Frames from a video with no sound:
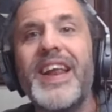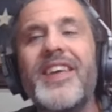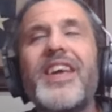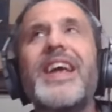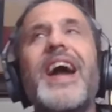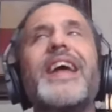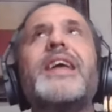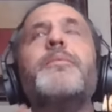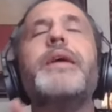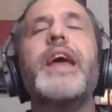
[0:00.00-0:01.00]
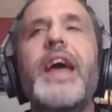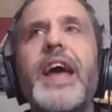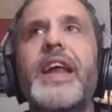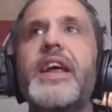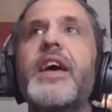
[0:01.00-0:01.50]
And he's a guy that can be
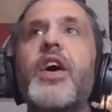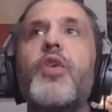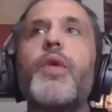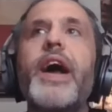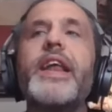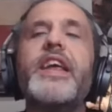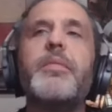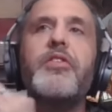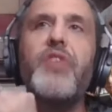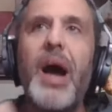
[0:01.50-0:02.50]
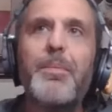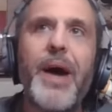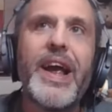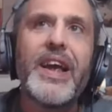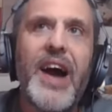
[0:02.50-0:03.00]
hit right? He's been dropped
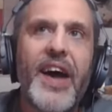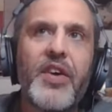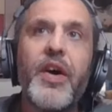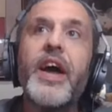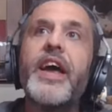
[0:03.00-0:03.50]
by Ngannou.